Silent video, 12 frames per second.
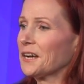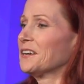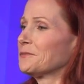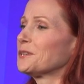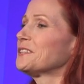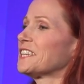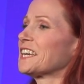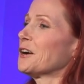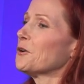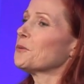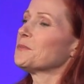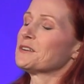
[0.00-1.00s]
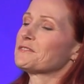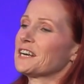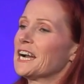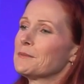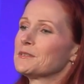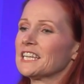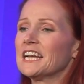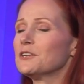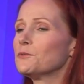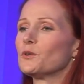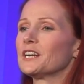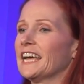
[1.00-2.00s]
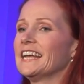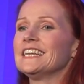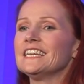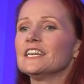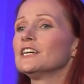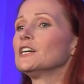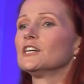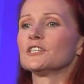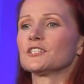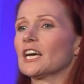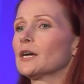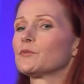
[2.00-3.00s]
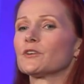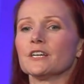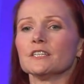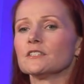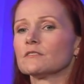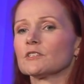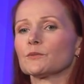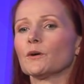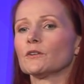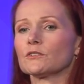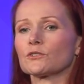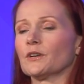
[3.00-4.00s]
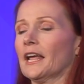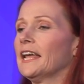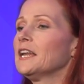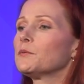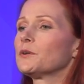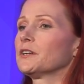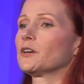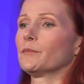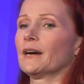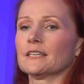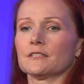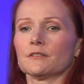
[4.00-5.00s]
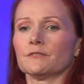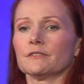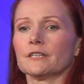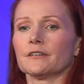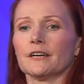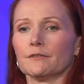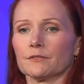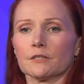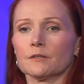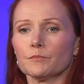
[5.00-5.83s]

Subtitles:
One thing I hope never happens, I don't want any cyber incident responders going anywhere near a battery fire ever.